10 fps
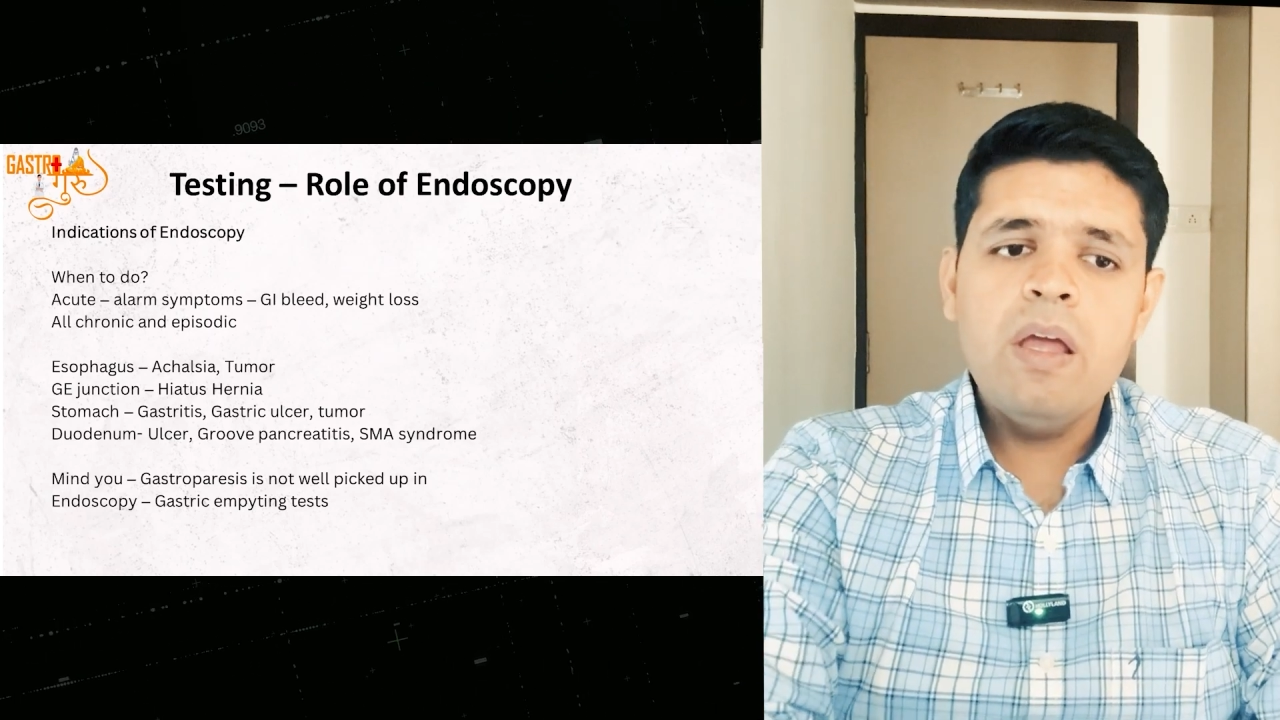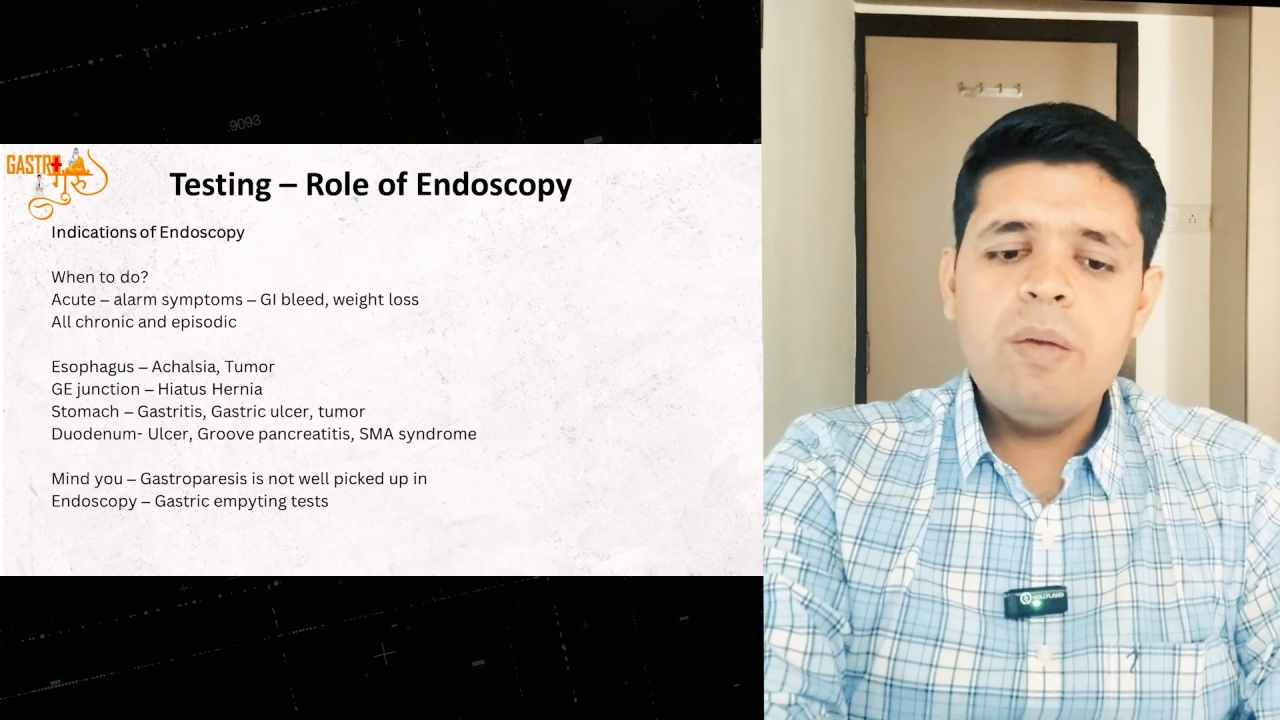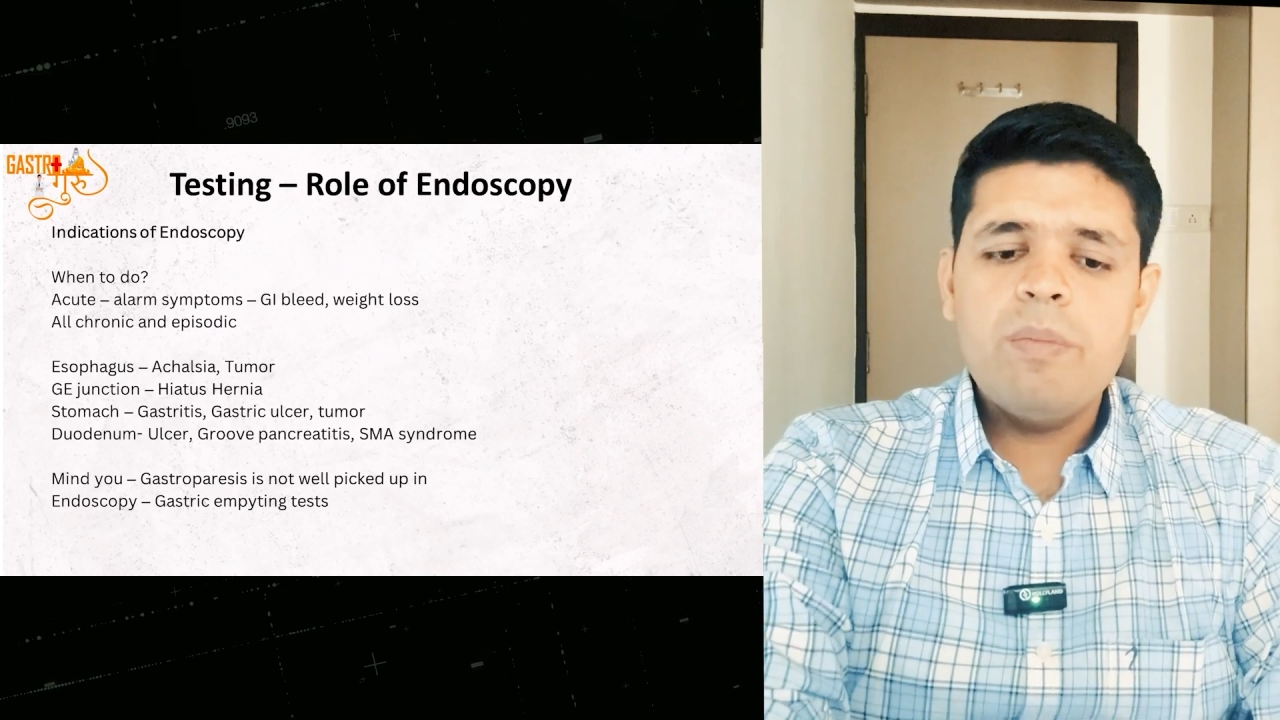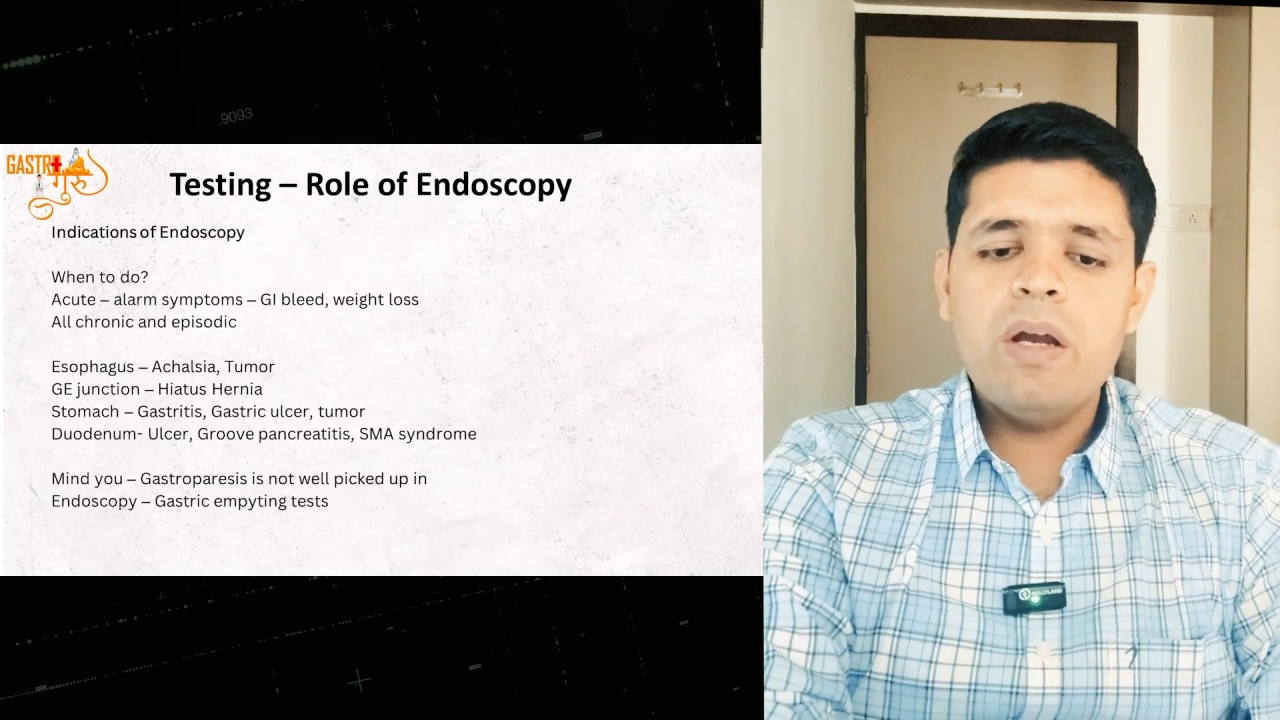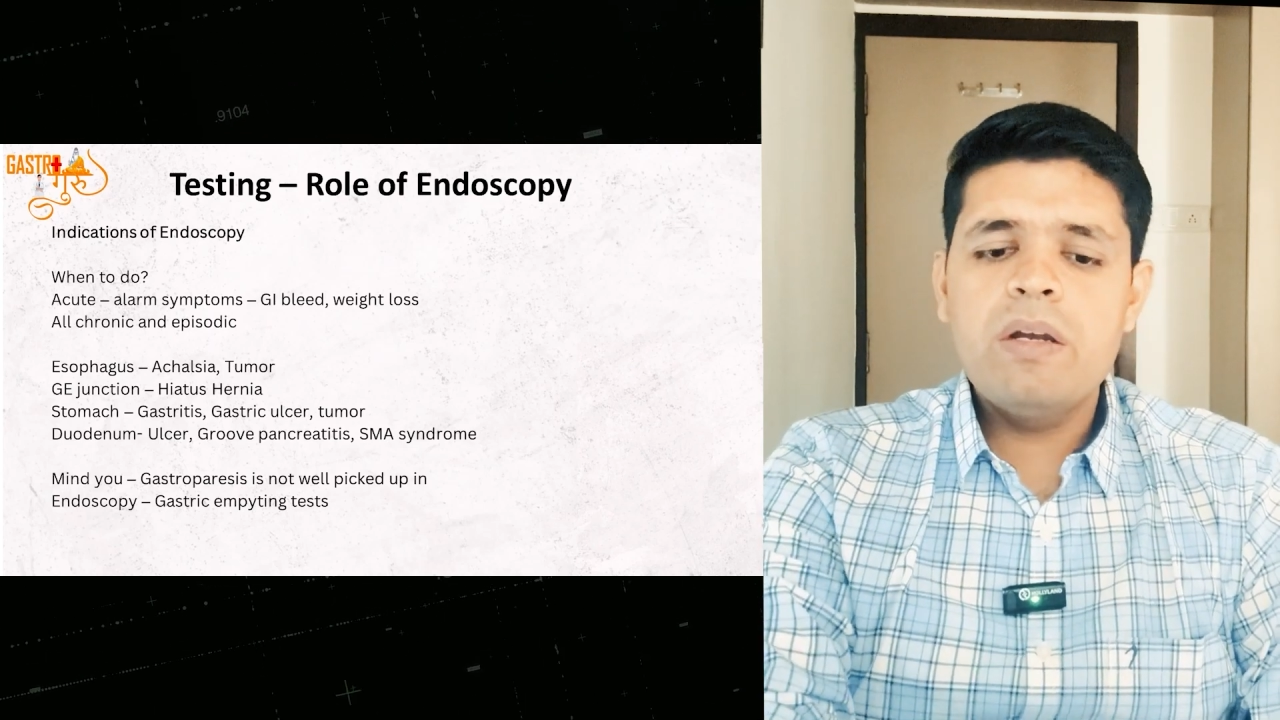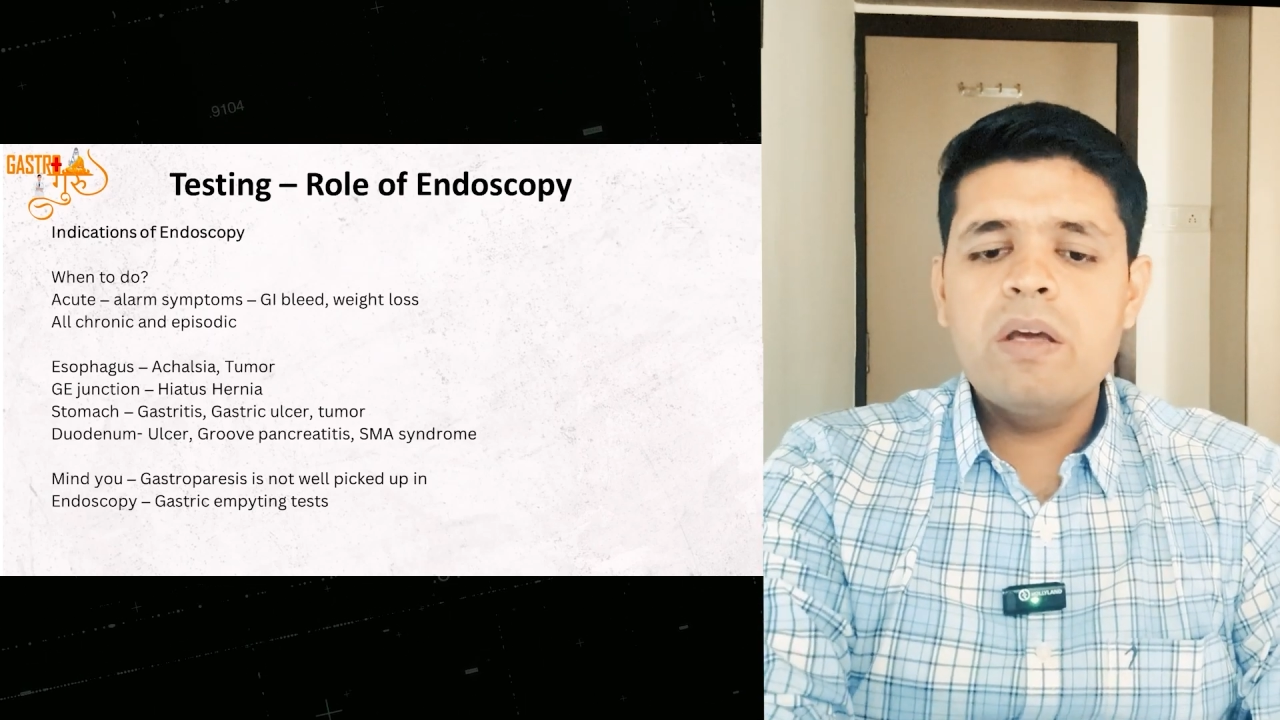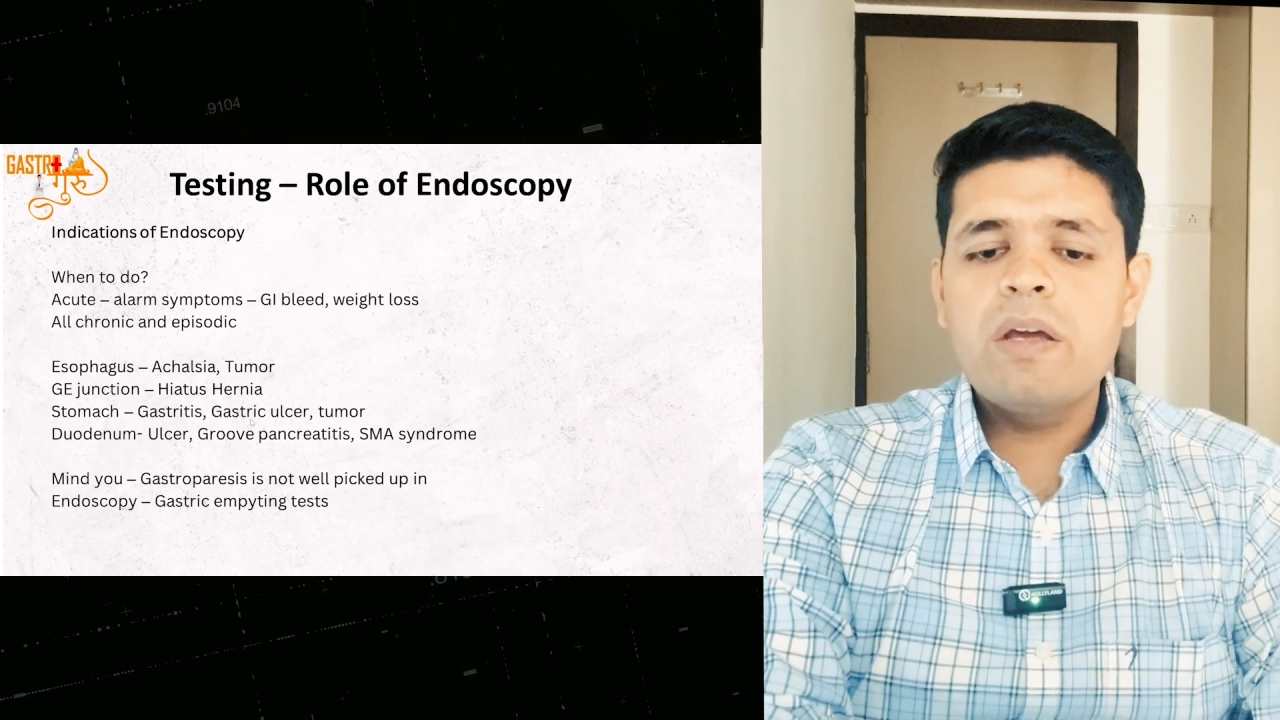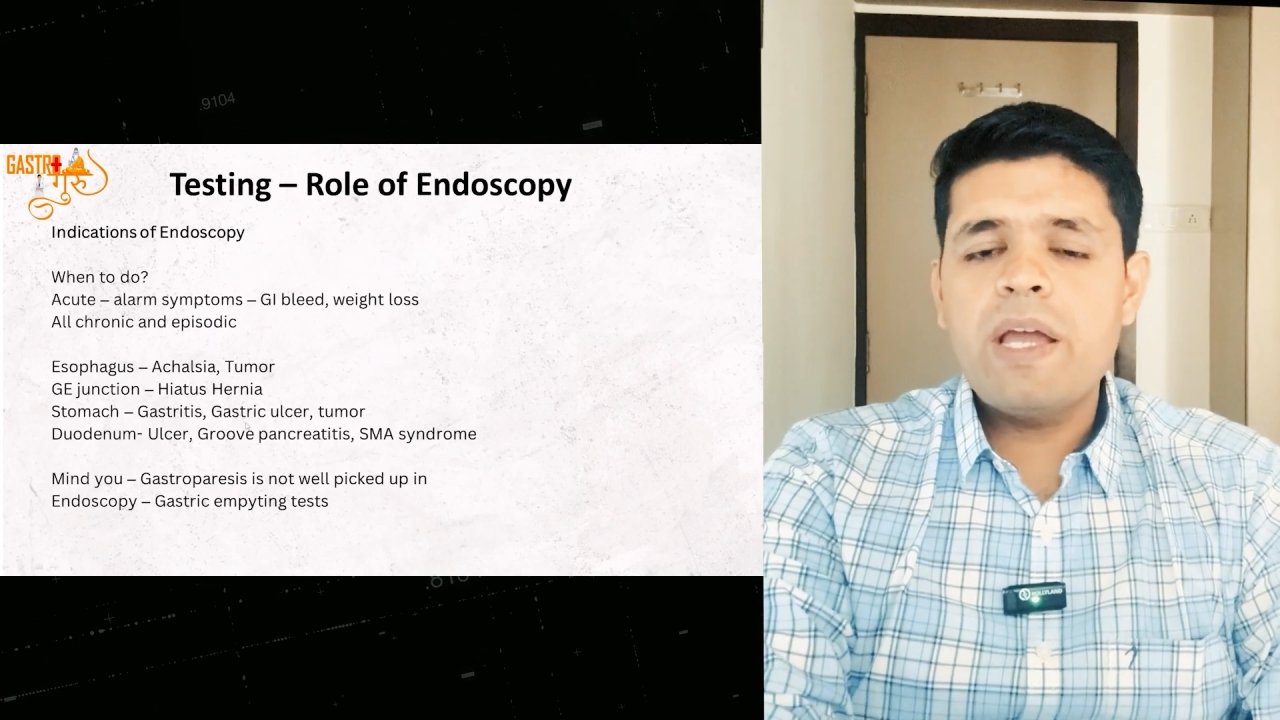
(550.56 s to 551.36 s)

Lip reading: But